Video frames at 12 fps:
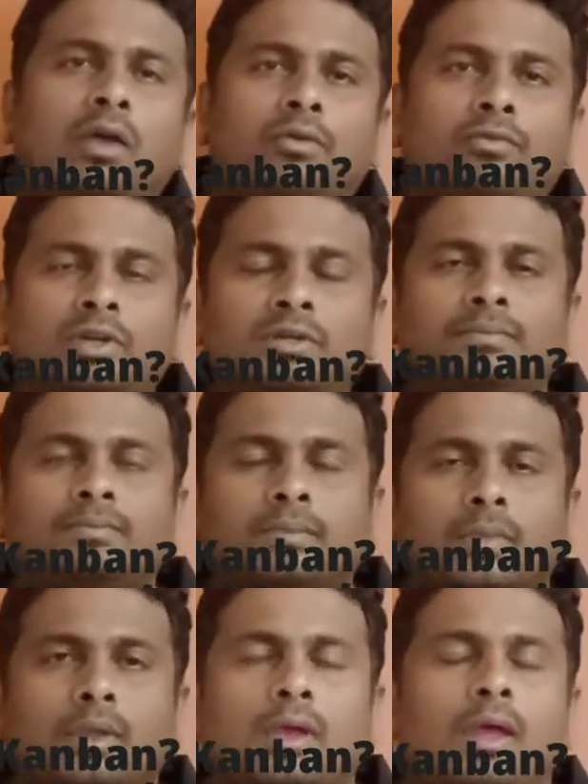everyone,
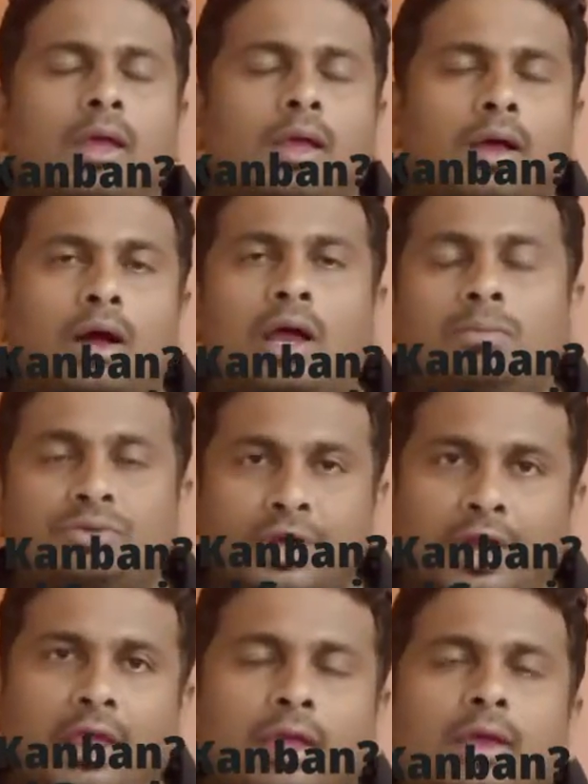I am
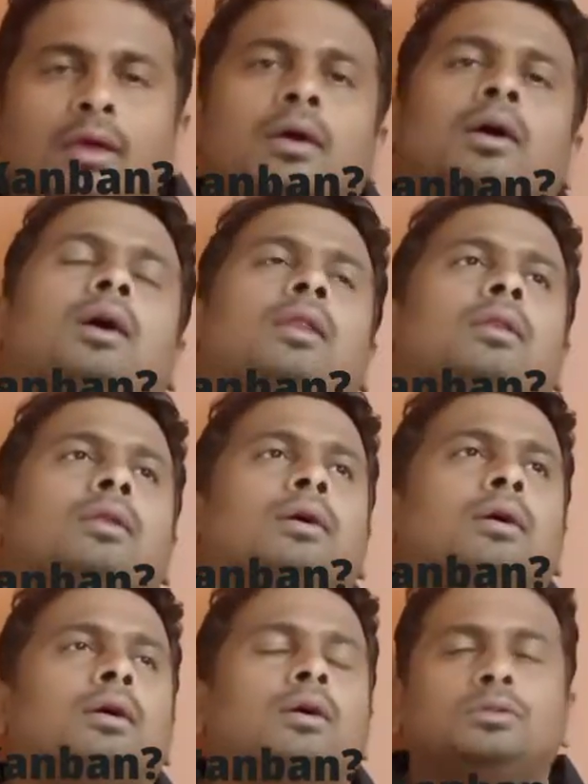Srini
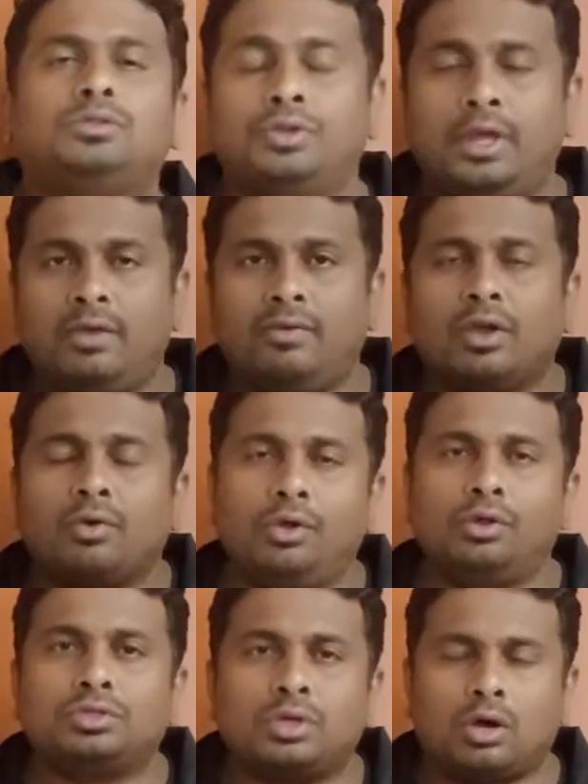and today we are
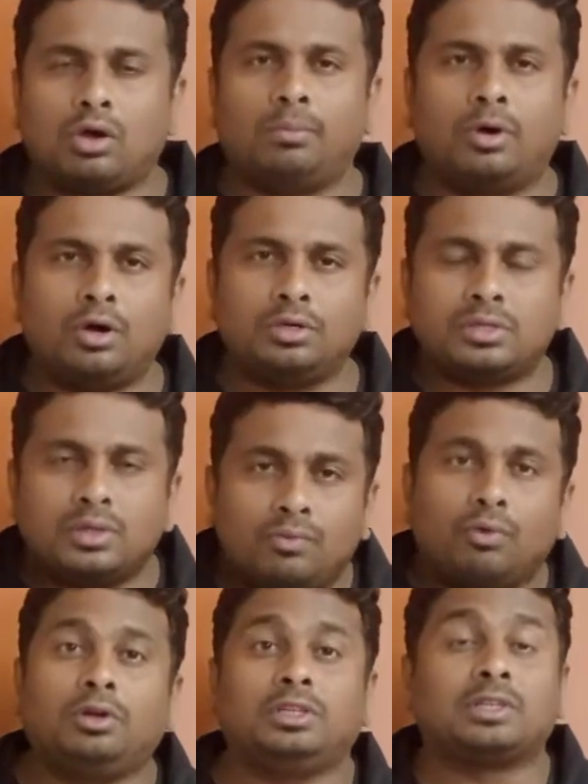going to talk about
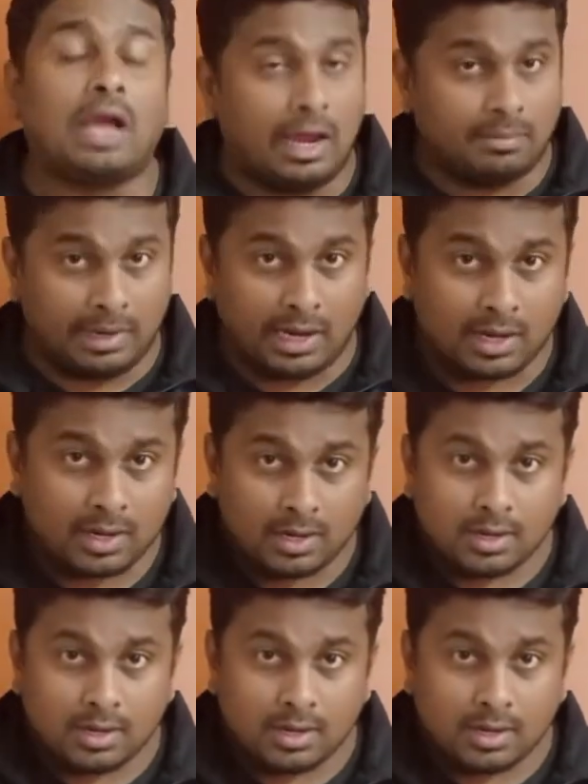what is Kanban,